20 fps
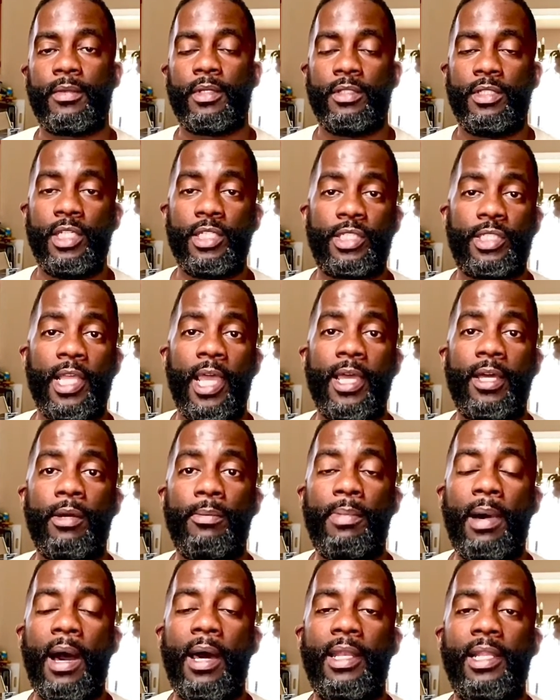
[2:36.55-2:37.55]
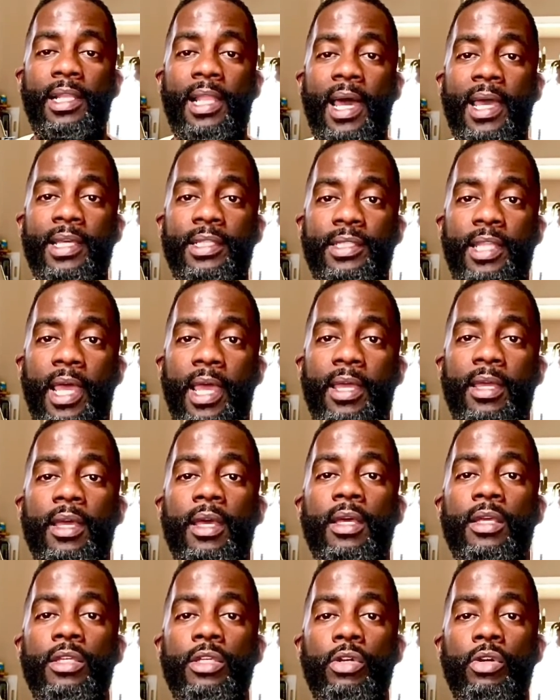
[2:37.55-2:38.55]
Just think about it like that.
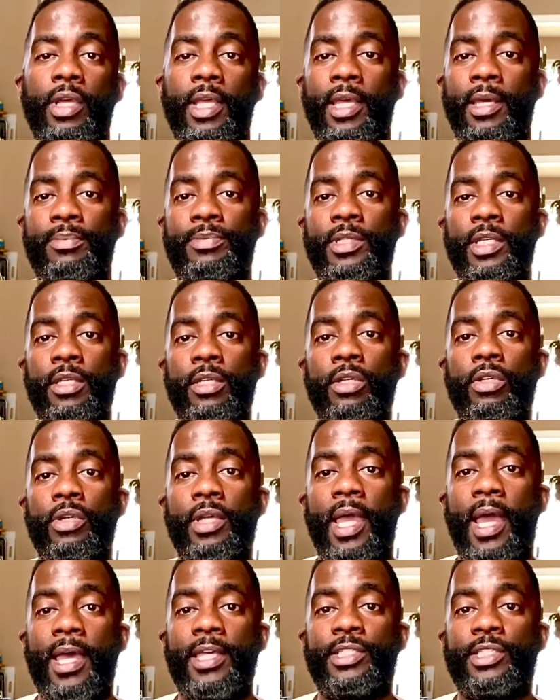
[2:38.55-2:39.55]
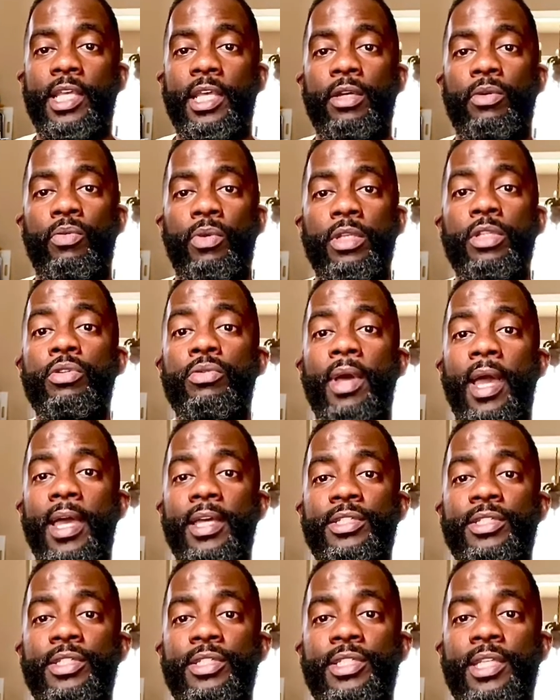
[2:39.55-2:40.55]
You're emptying your gas tank when you
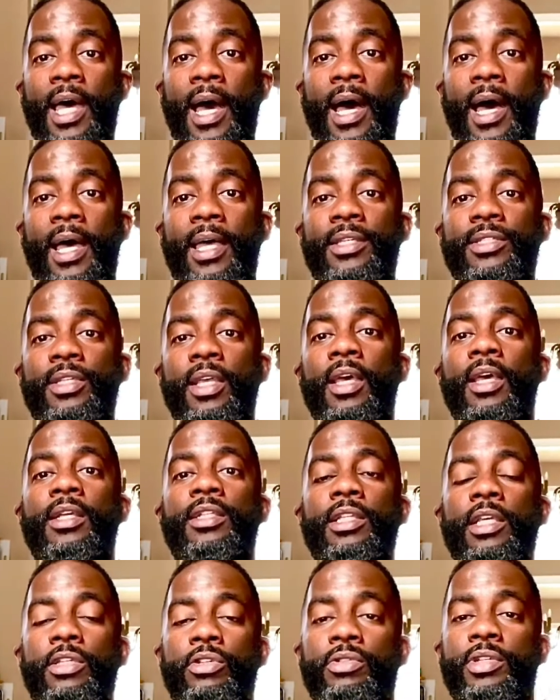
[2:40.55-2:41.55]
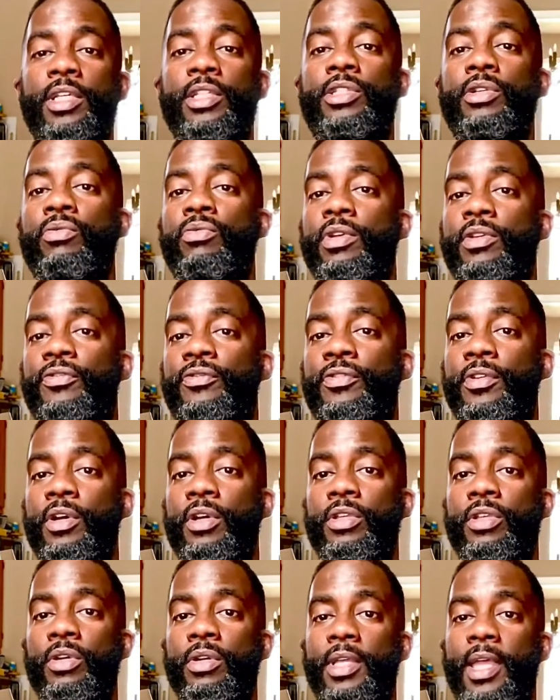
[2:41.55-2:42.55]
exercise, then you need to refill
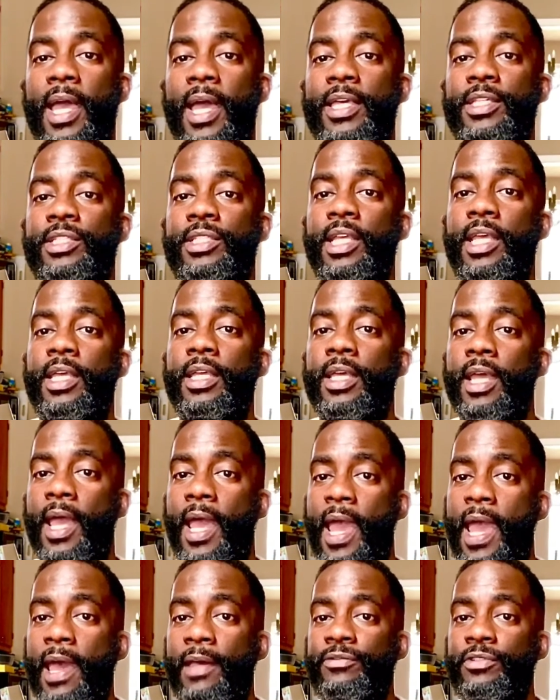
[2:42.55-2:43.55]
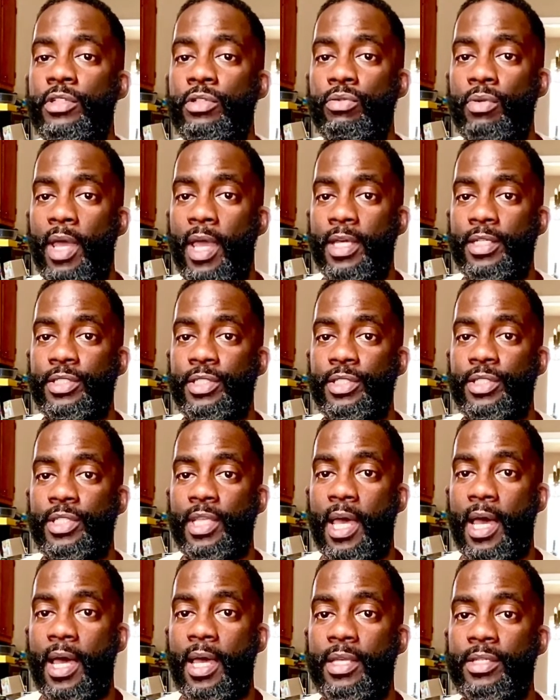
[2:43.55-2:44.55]
your gas tank after you
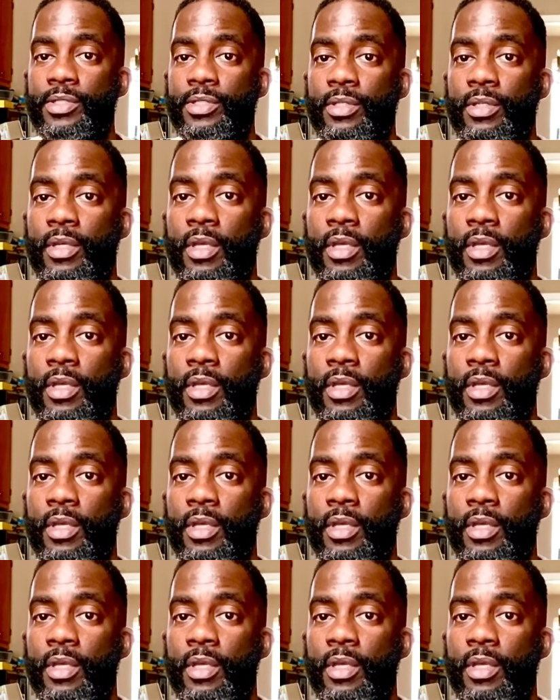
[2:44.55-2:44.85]
exercise.